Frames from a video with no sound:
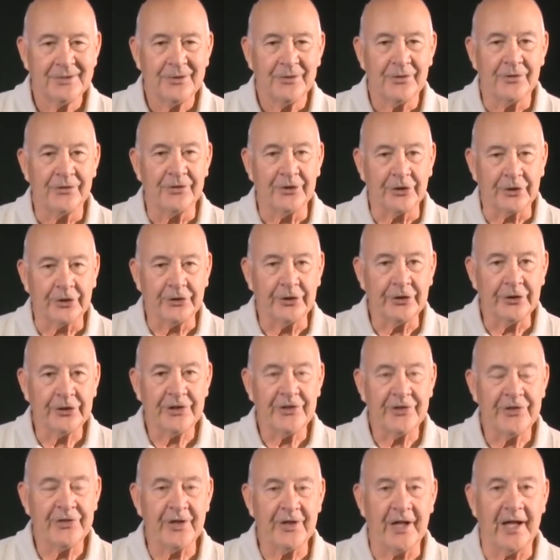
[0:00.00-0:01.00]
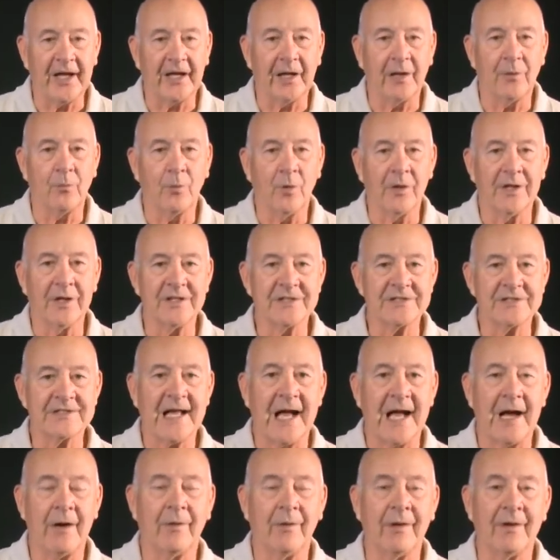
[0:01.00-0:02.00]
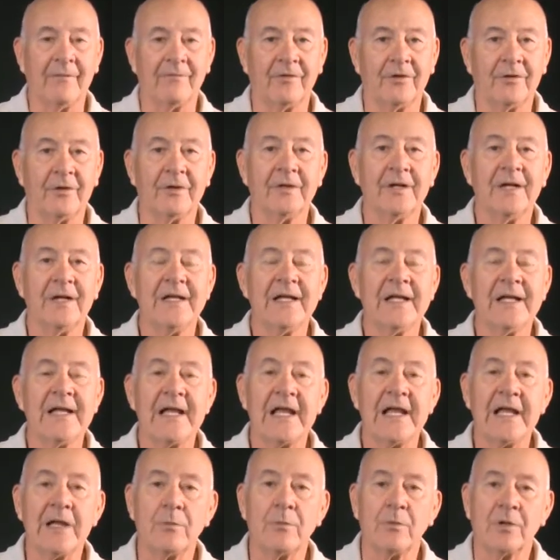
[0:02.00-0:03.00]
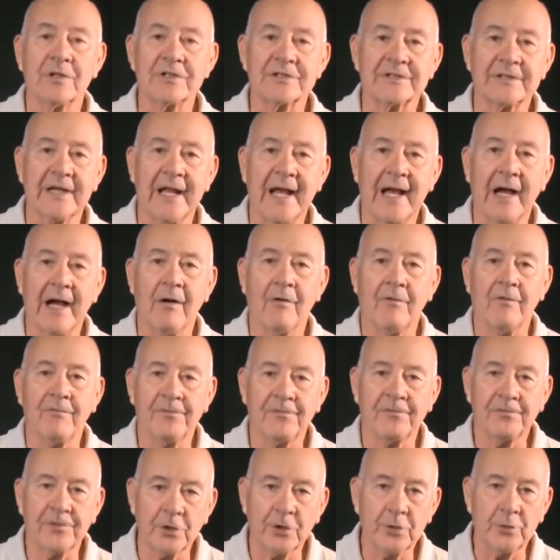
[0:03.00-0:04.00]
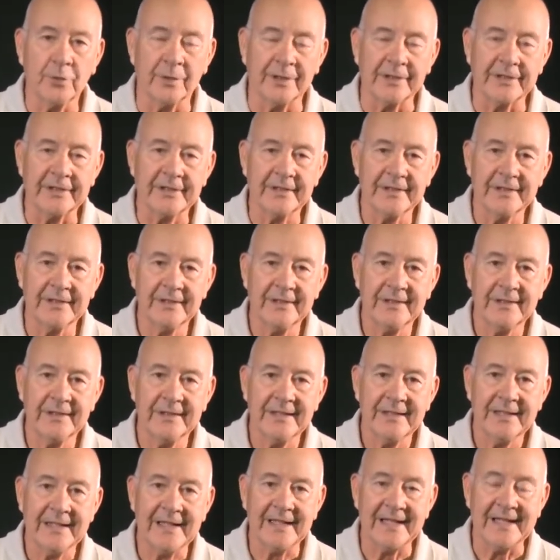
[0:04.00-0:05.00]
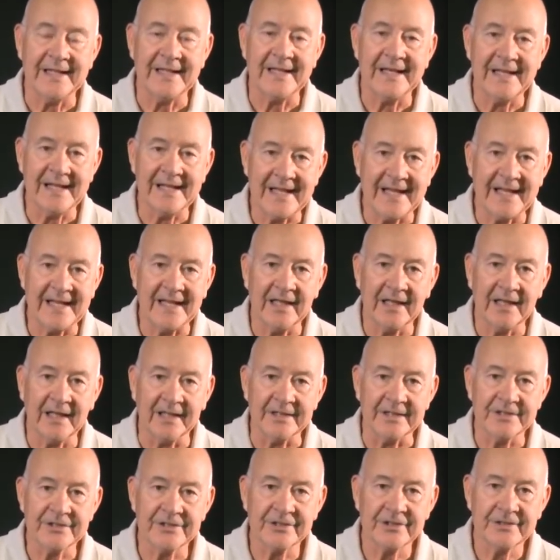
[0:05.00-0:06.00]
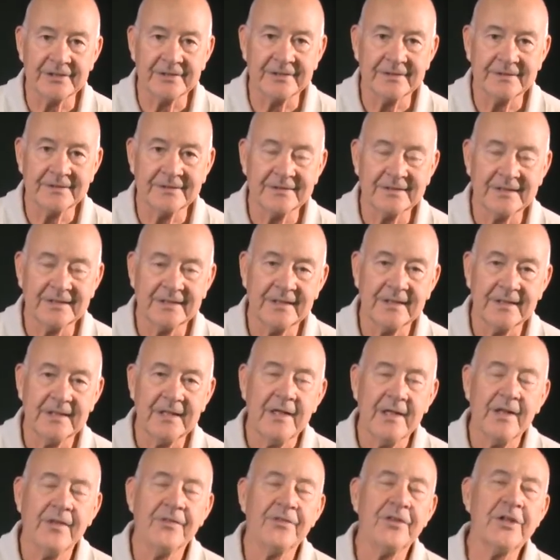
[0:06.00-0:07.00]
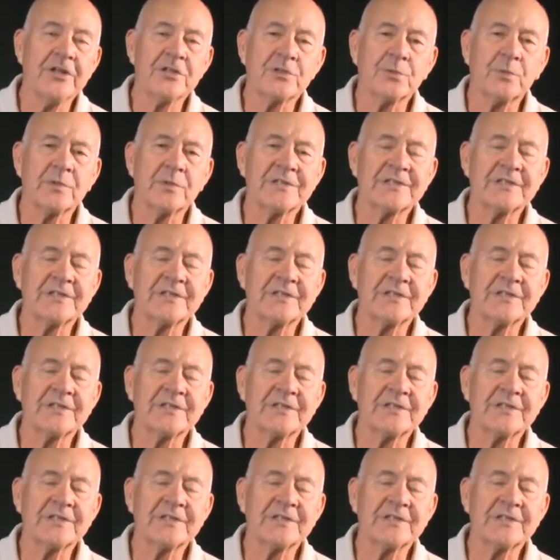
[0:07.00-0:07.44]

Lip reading: The good thing was, however, he was now fluent in English. This was